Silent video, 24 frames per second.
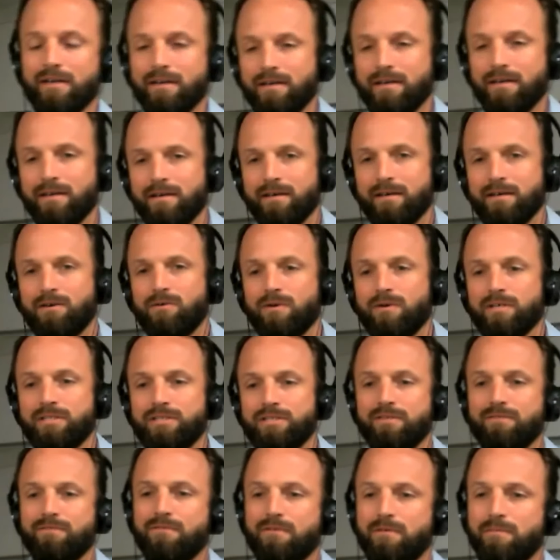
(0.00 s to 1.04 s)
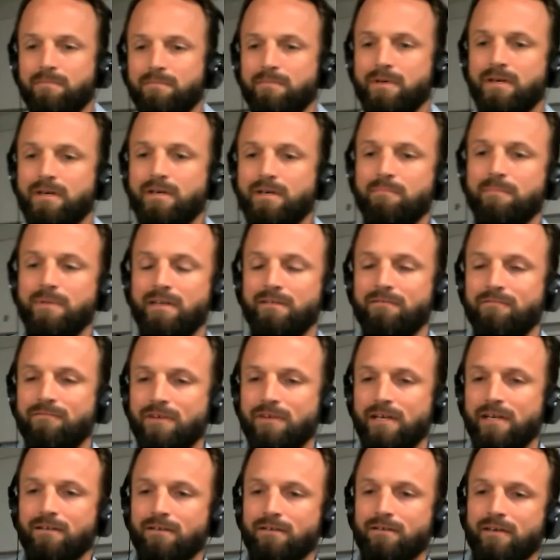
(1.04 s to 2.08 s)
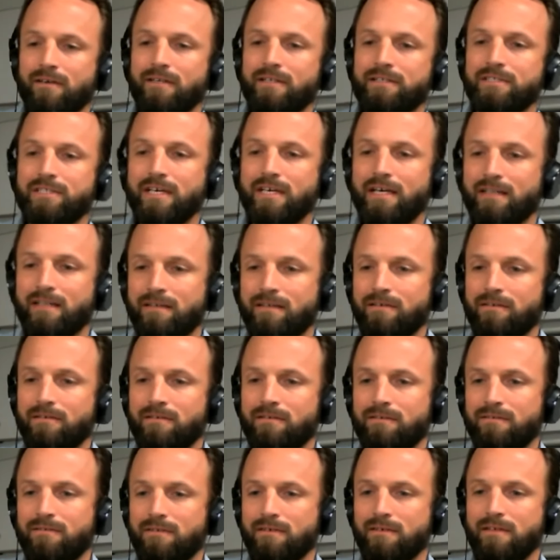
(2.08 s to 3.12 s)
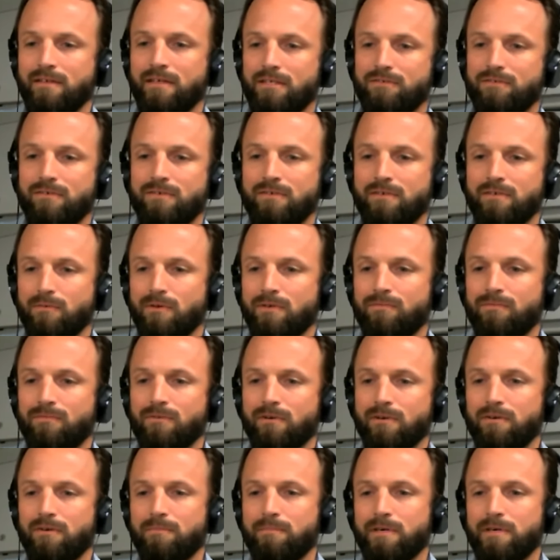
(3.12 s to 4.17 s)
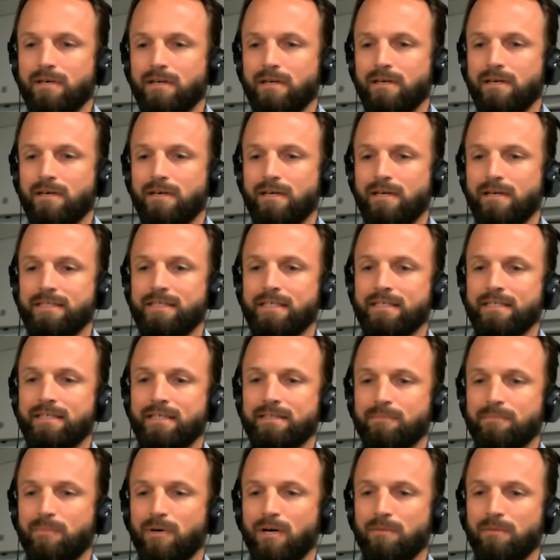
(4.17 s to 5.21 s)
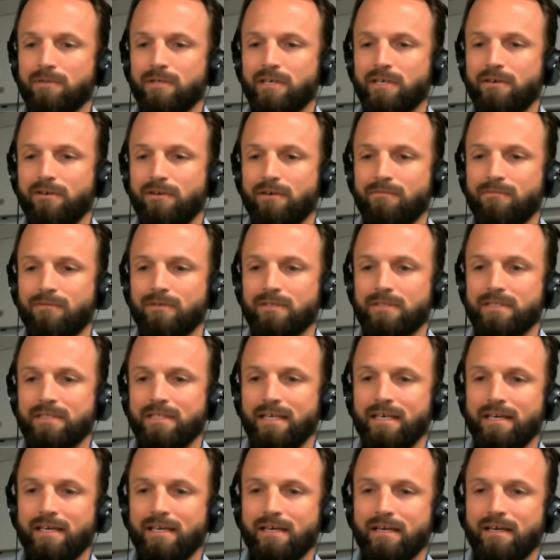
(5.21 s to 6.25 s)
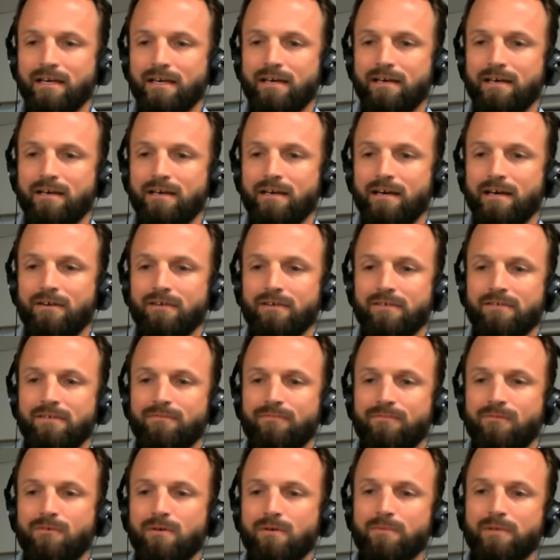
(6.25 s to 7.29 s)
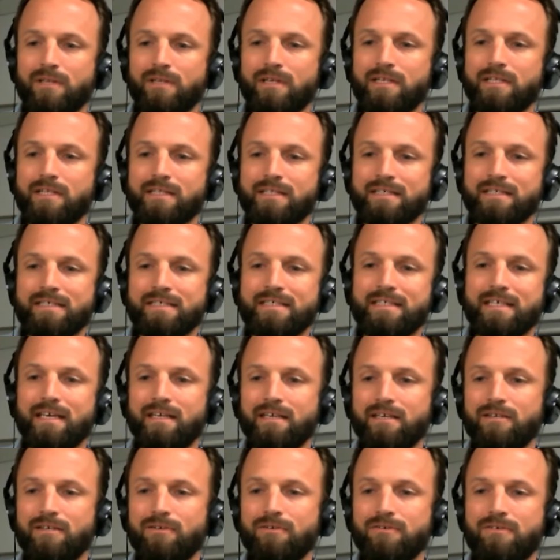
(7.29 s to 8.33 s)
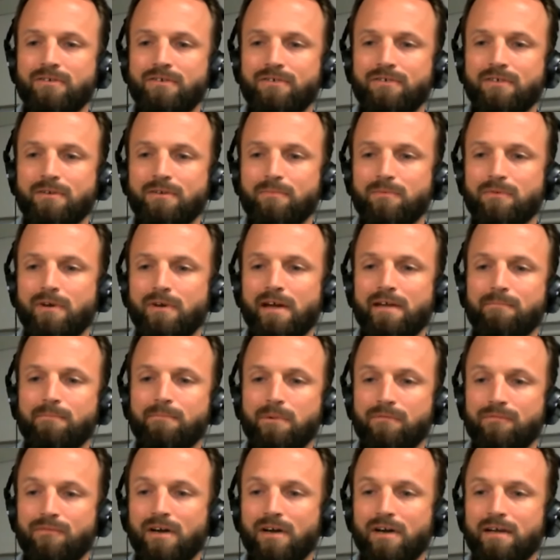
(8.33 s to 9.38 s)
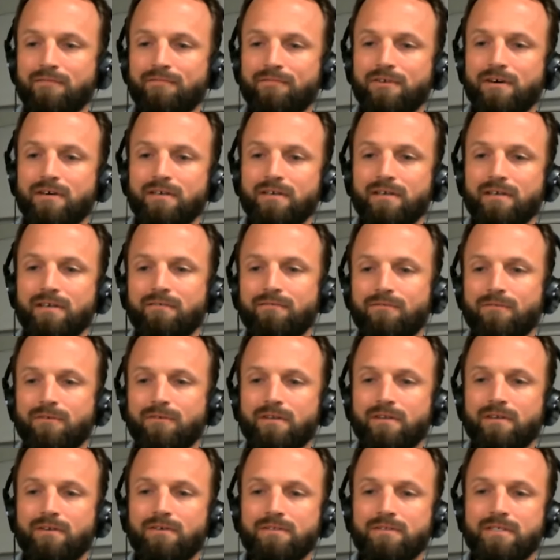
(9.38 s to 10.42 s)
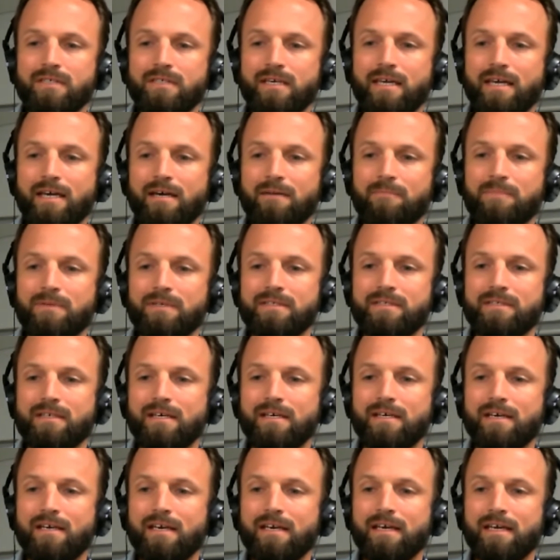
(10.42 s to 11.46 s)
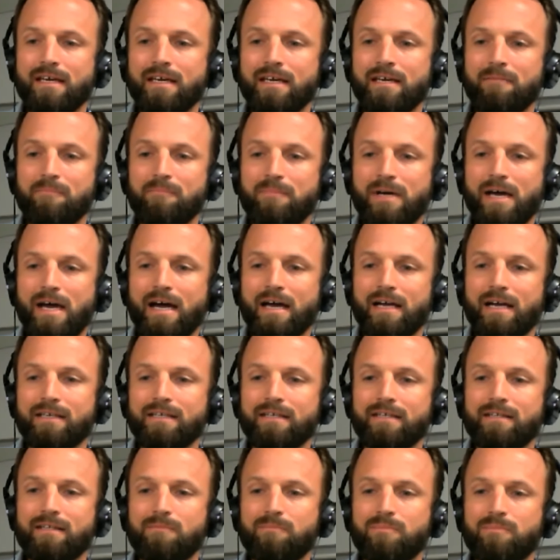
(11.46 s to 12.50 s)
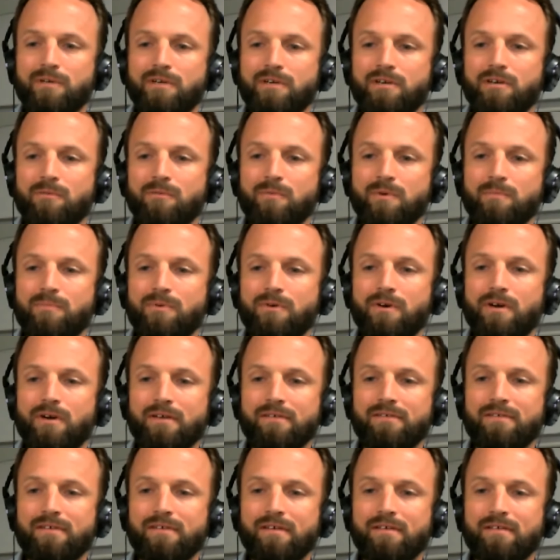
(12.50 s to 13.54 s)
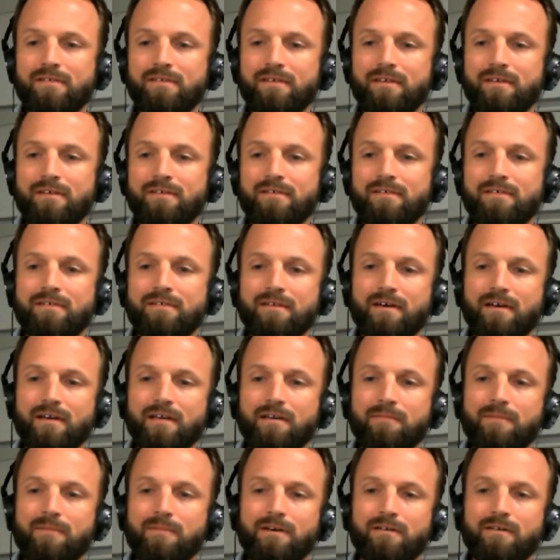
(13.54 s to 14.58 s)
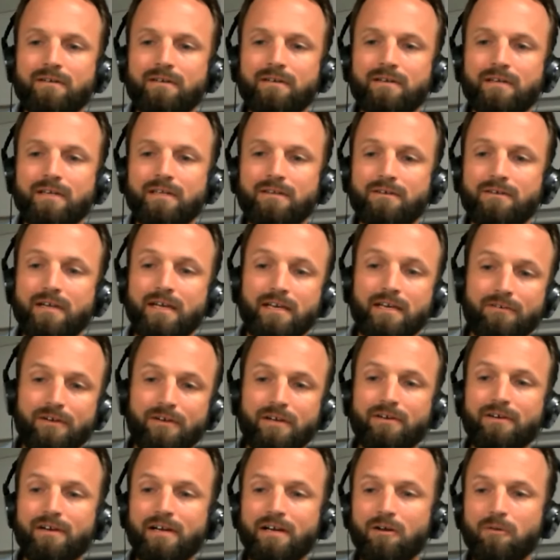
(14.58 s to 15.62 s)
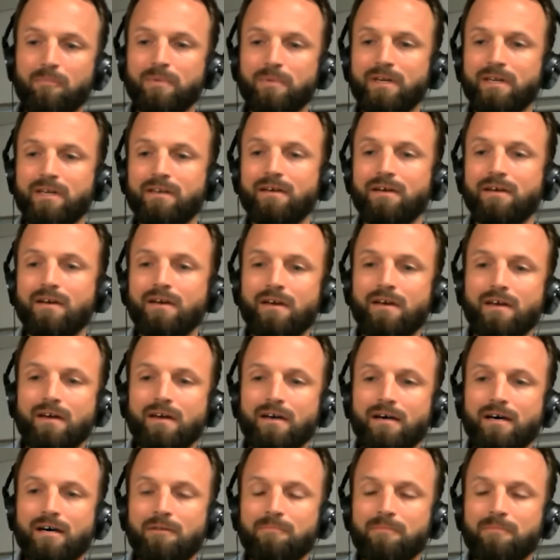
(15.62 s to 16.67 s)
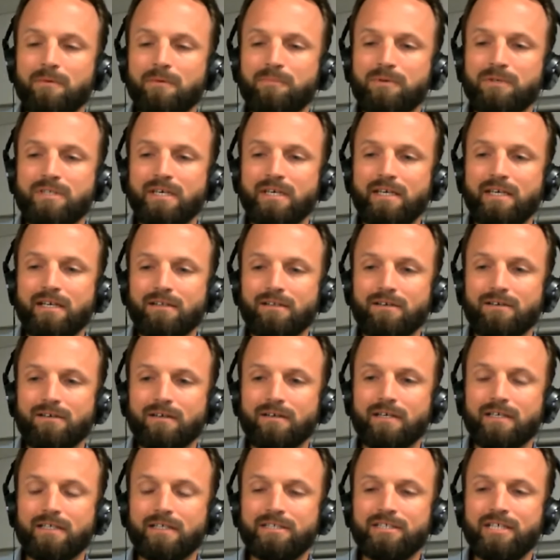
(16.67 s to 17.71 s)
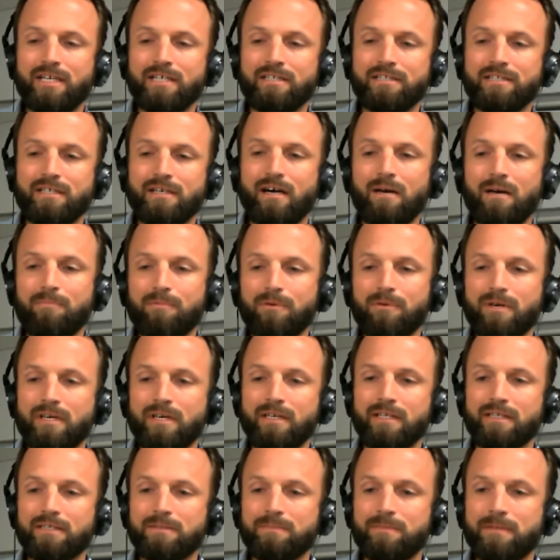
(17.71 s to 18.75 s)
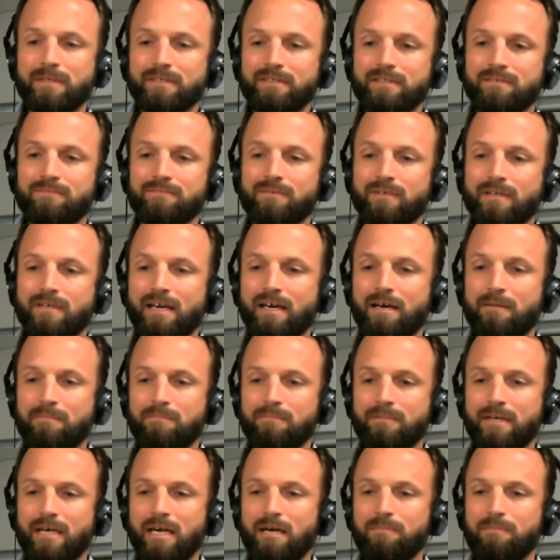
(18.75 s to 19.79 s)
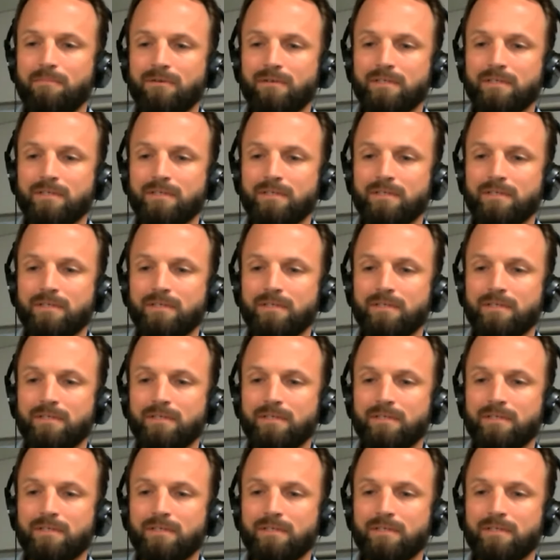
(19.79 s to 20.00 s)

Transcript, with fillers: a, a question from uh, Ben Finkler in a chat that was an interesting one for you. But he says, as a public university, uh, how does the formula that the state uses to write, provide funding for the UC campus impact the procurement process? And he's talking about either hindering or helping, um, in particular, exchanging operating expenses for cap, capital